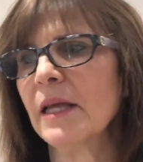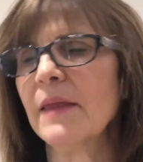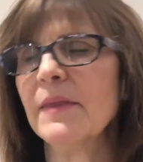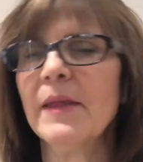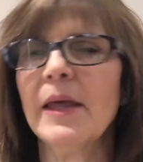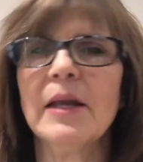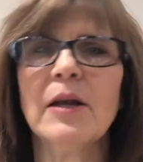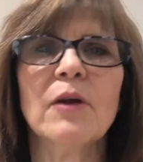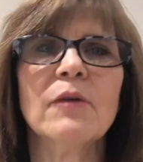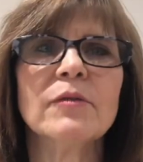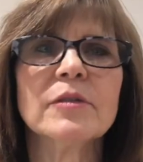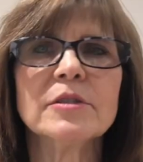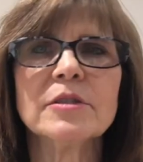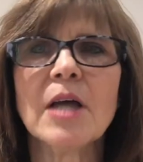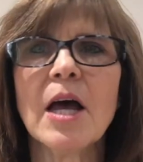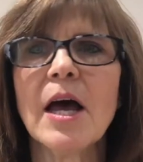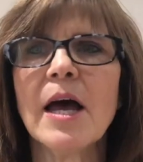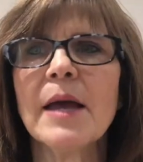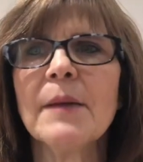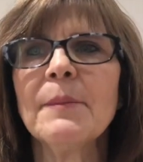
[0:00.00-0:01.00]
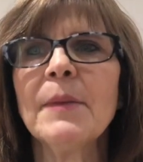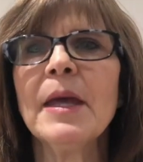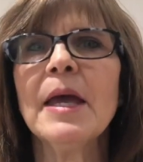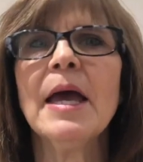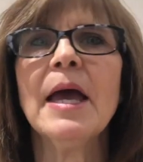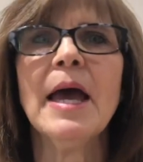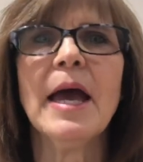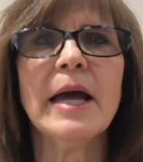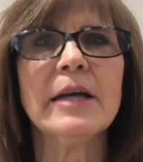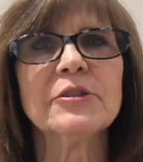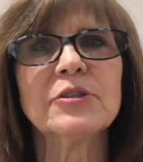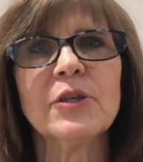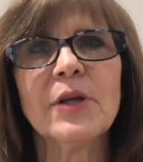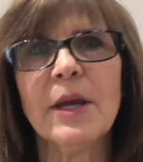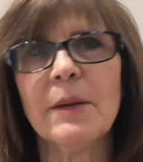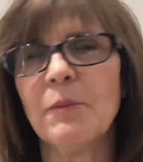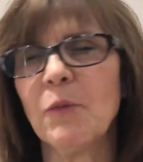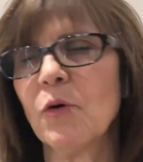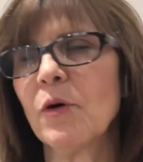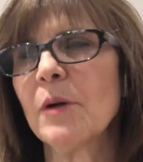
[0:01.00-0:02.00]
And then over time, as you
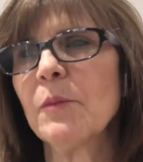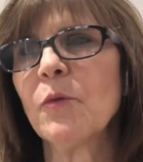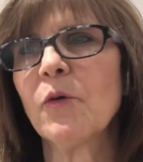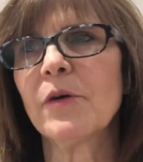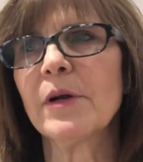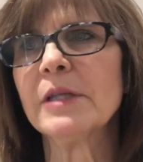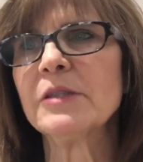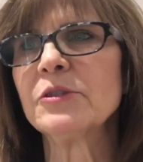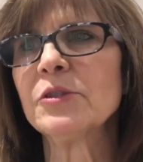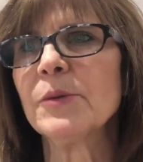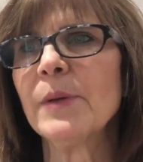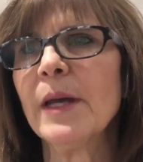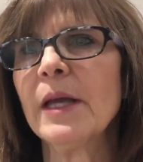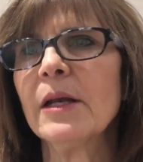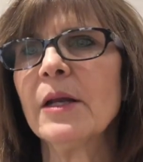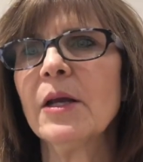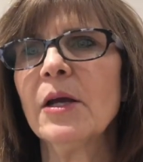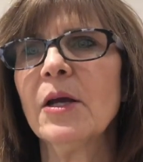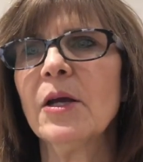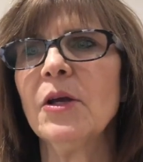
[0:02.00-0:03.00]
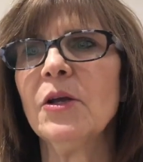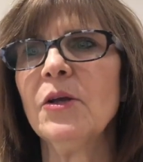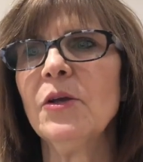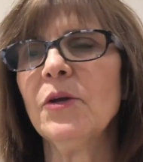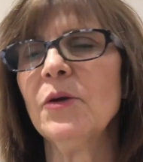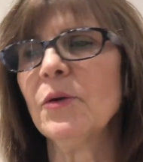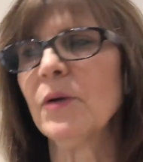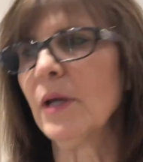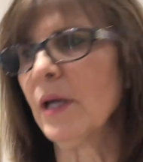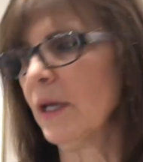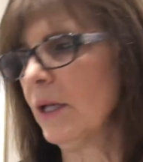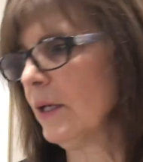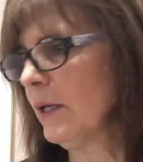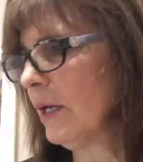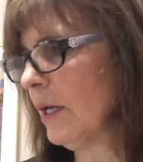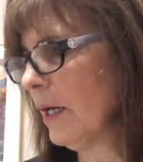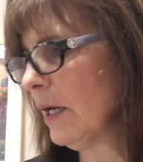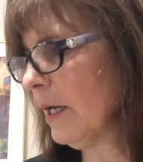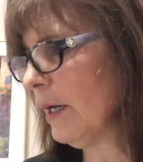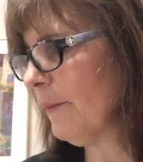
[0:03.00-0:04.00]
get more and more into it, you can,
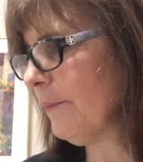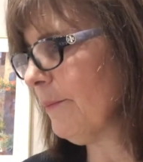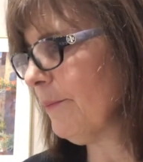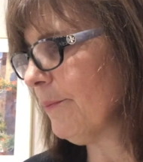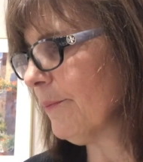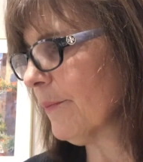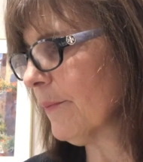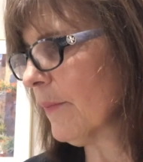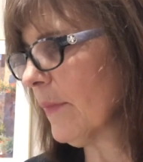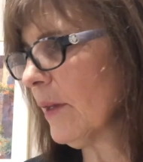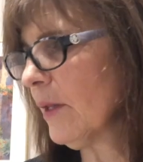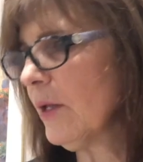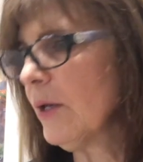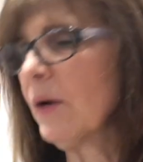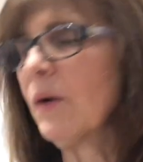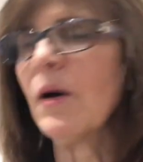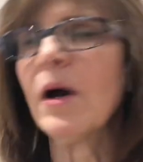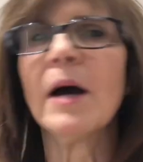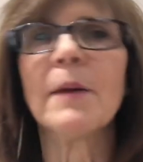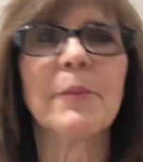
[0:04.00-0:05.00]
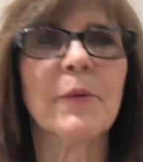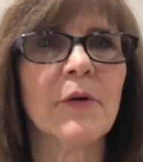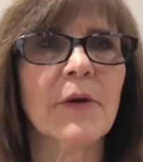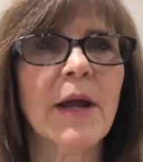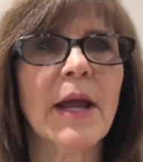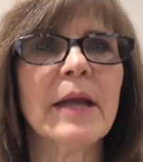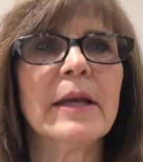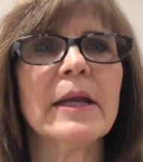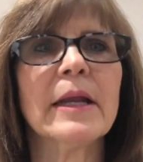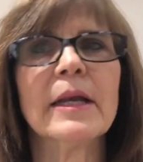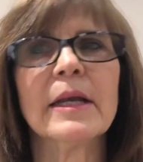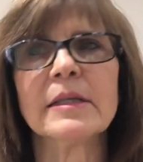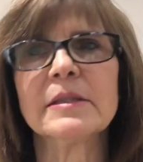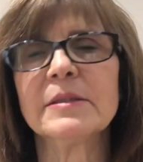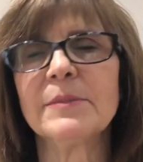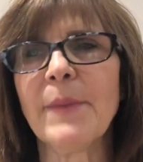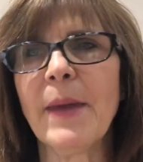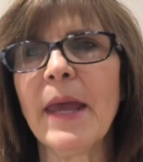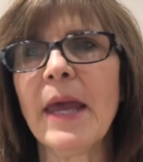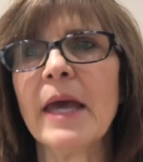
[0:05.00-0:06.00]
um, you know, upgrade and
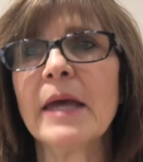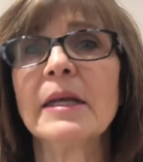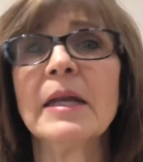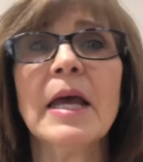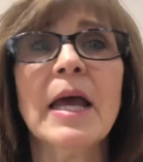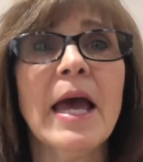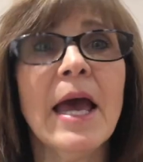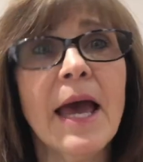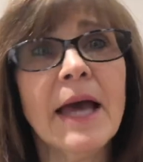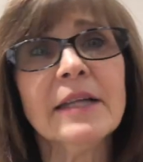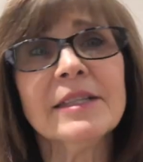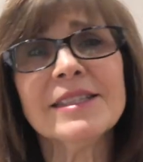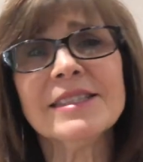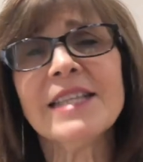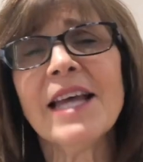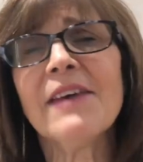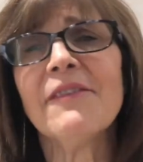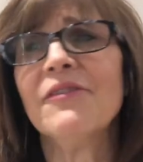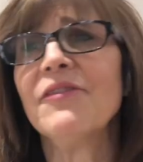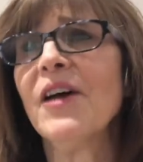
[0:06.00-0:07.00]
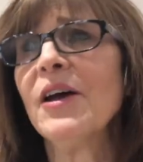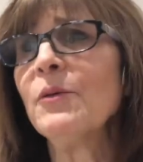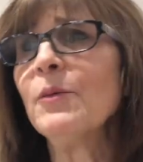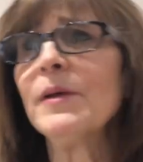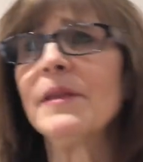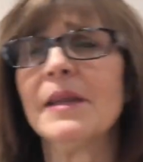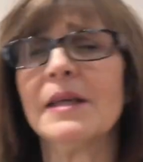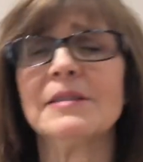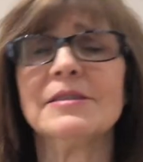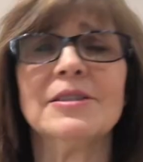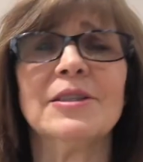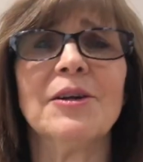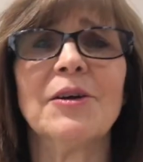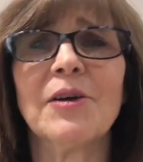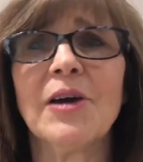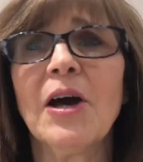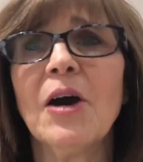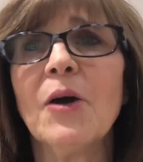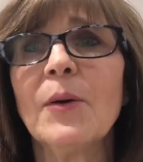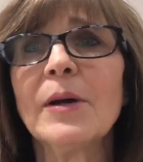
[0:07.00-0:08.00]
expand and just have fun with this. You know,
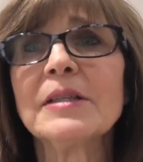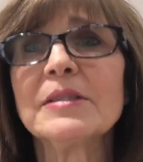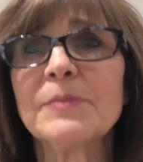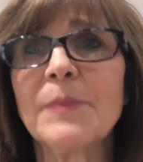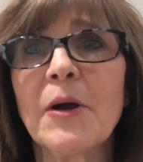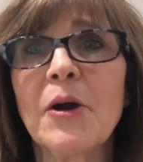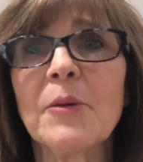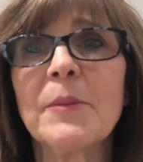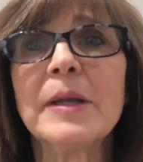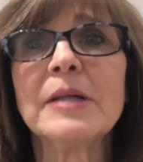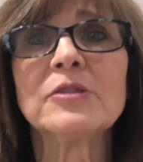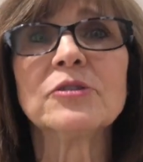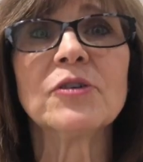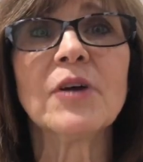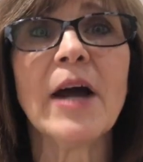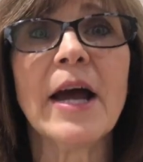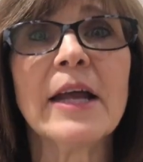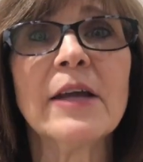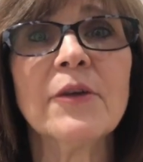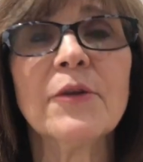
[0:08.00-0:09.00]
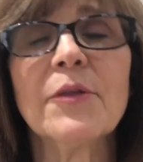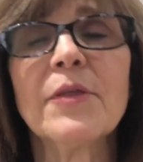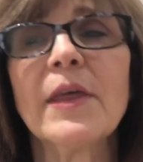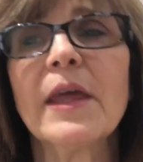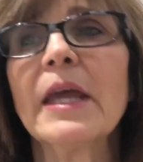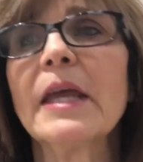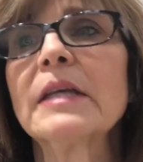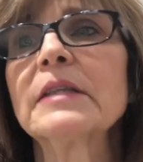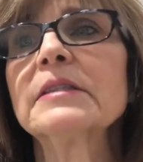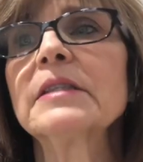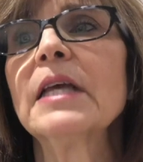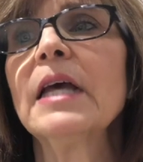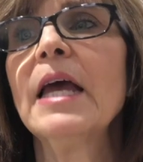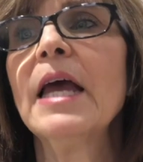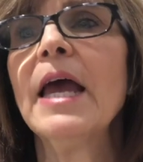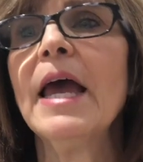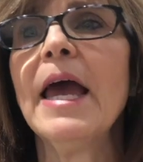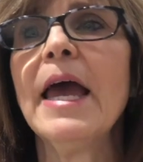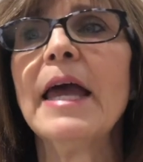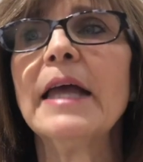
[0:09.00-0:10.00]
go experiment, try new things,
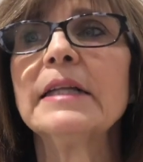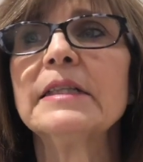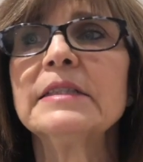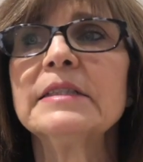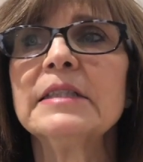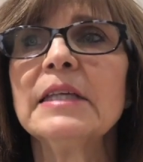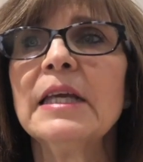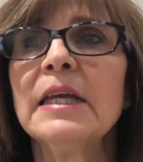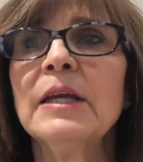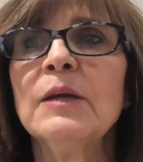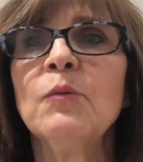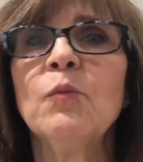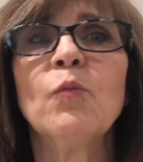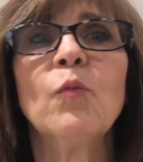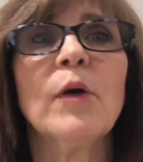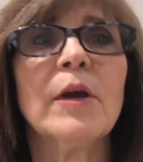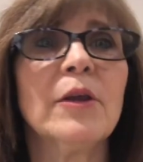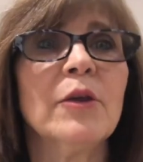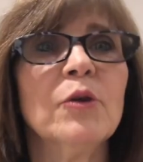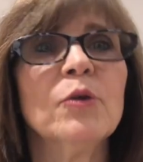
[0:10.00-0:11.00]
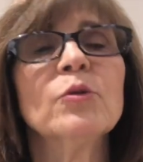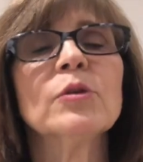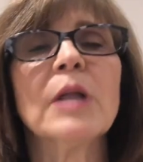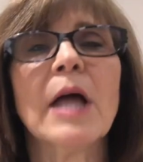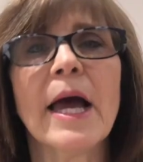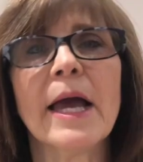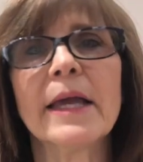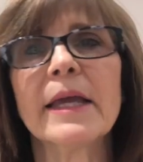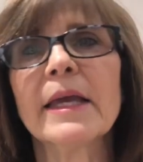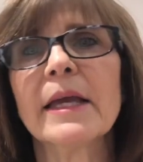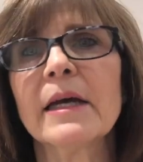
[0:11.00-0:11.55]
and see what you like.